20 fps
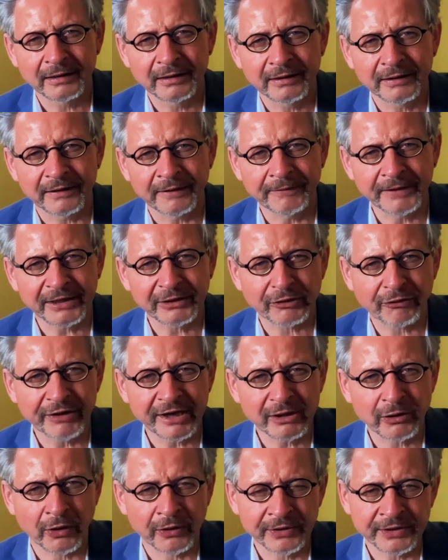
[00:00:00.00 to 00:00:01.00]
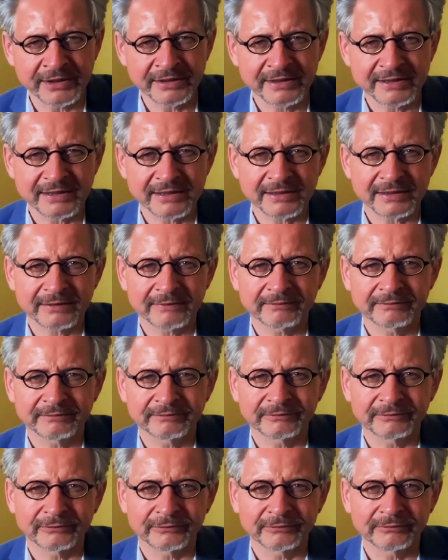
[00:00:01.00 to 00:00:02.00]
The victory coins
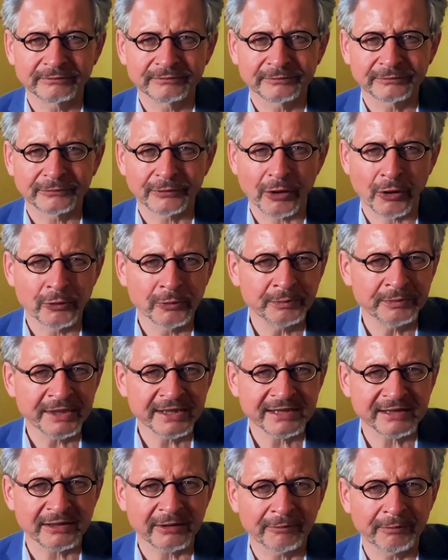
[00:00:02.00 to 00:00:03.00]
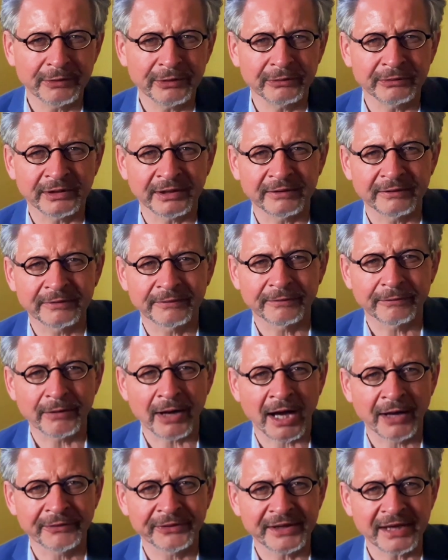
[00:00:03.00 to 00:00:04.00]
Rome distributed
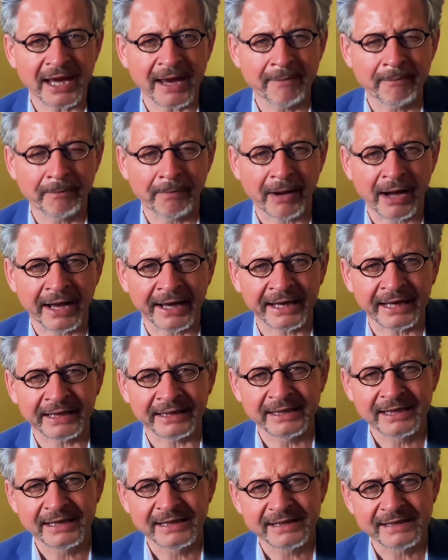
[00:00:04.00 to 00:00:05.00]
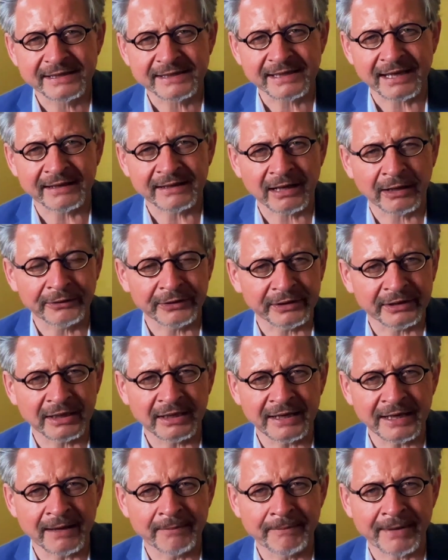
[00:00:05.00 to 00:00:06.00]
throughout the empire sent out a
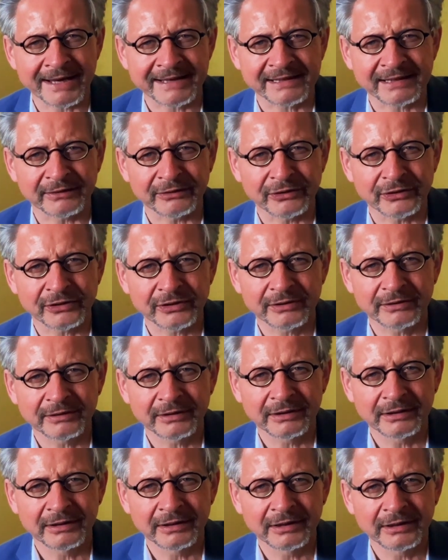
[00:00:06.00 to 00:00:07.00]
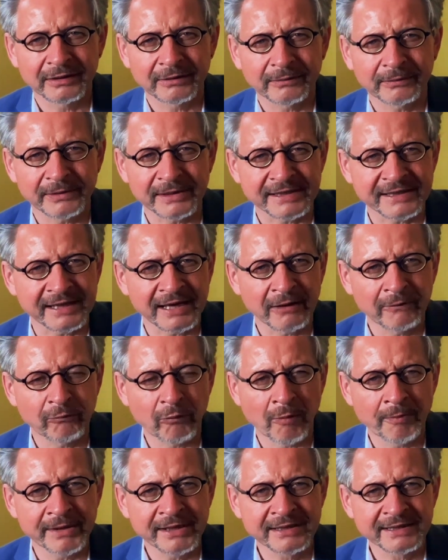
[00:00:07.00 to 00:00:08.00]
clear message. We see a
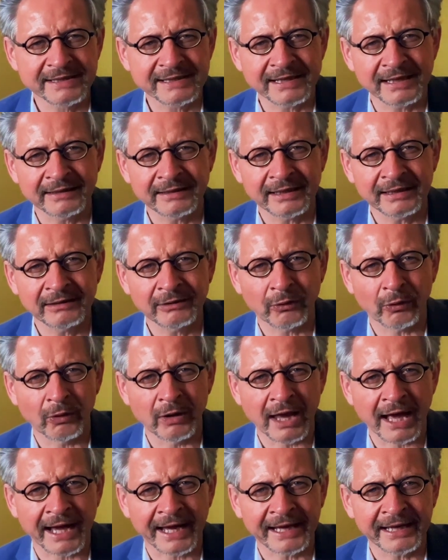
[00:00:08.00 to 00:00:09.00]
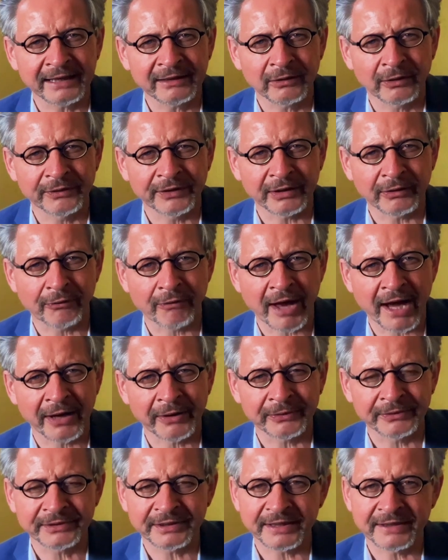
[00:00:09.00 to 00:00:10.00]
woman sitting or lying on the
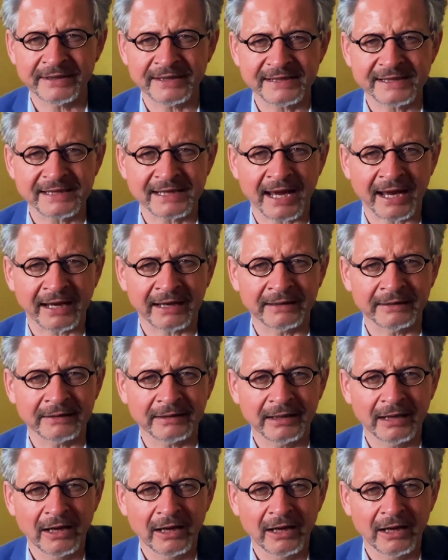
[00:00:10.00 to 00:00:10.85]
ground in the sand.